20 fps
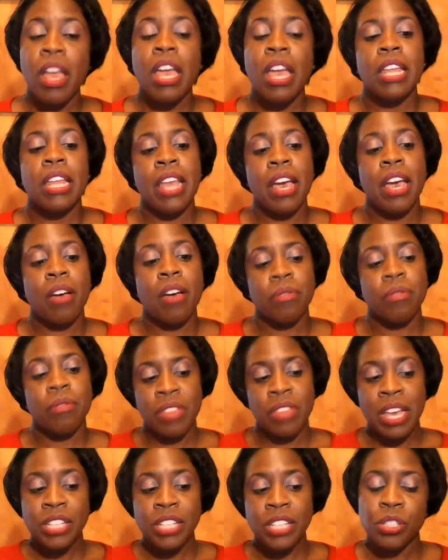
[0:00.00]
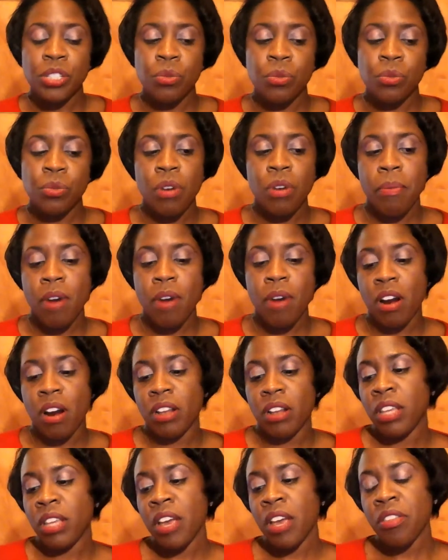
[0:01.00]
Now, that's just one part.
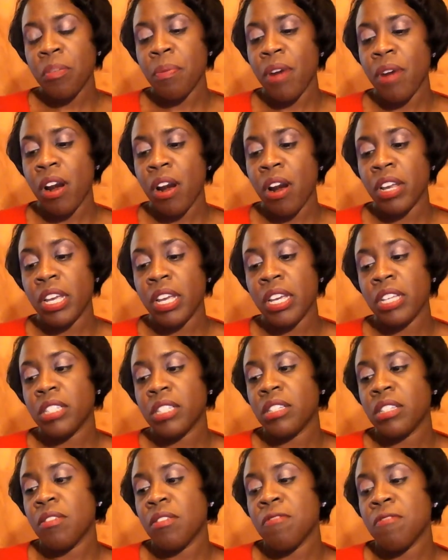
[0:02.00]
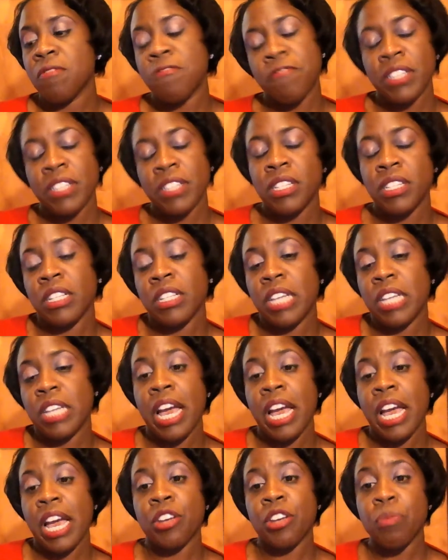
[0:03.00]
The other part is physically
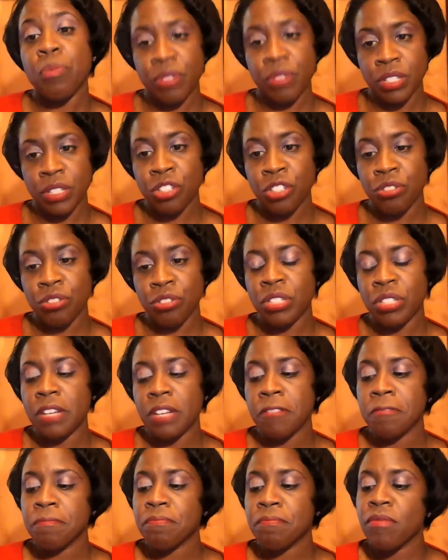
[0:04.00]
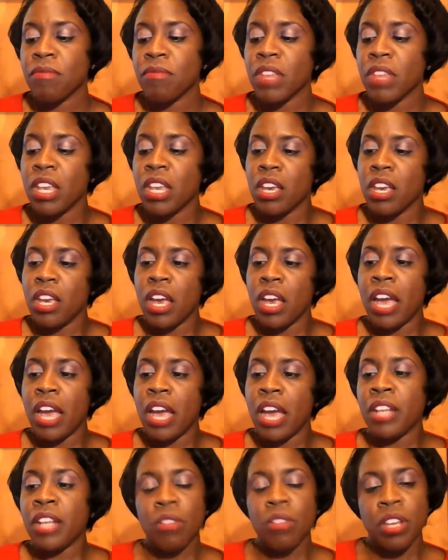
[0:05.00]
how you present yourself.
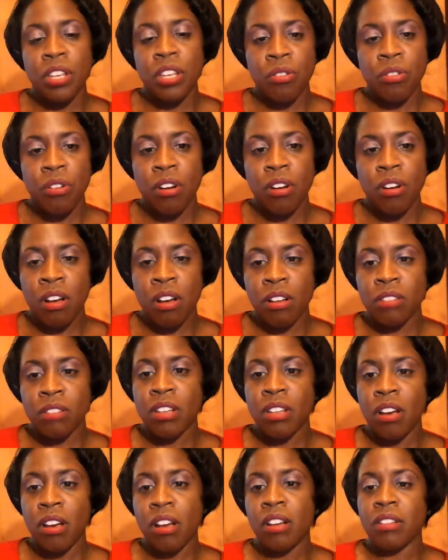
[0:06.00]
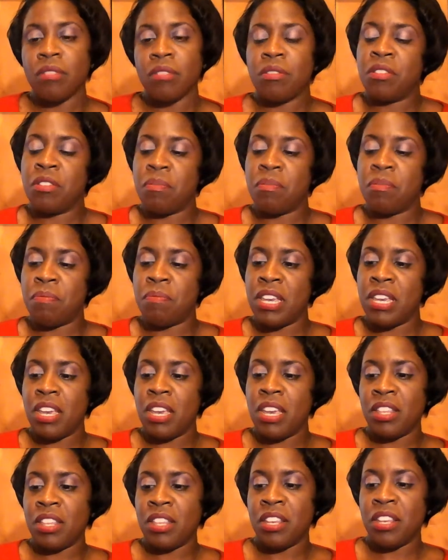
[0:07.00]
I know that you're all taught to be
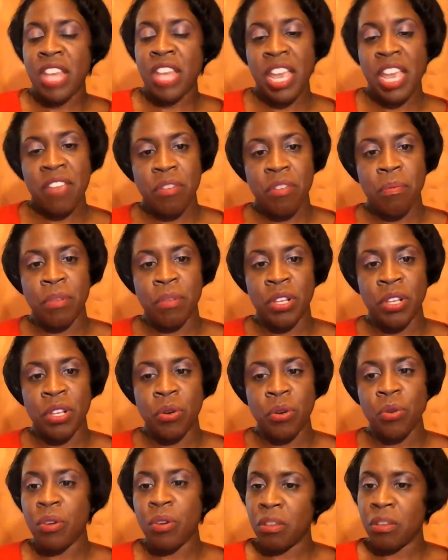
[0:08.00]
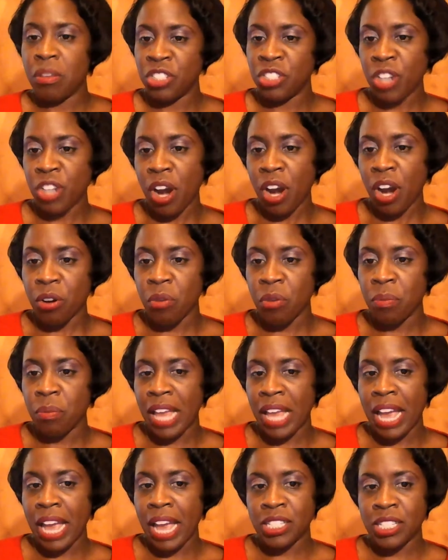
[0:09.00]
in the navy blue or the charcoal
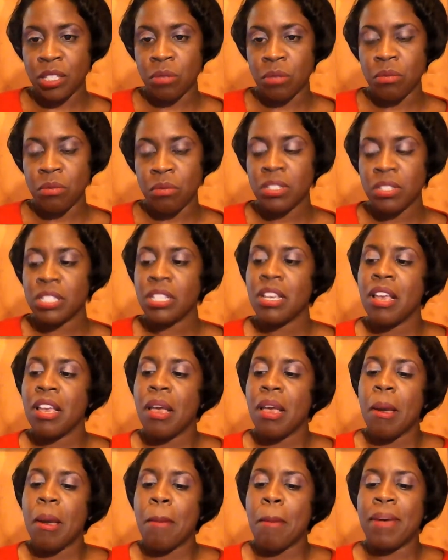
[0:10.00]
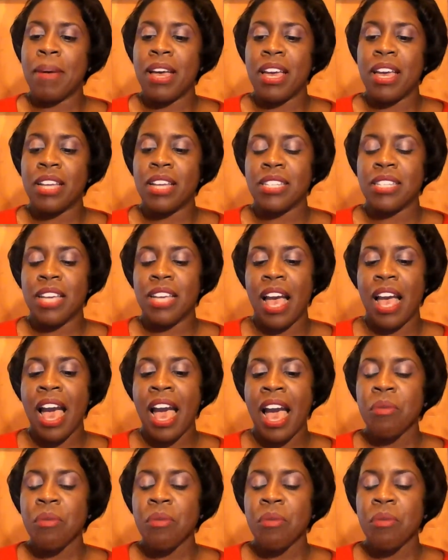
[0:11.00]
black suits, but I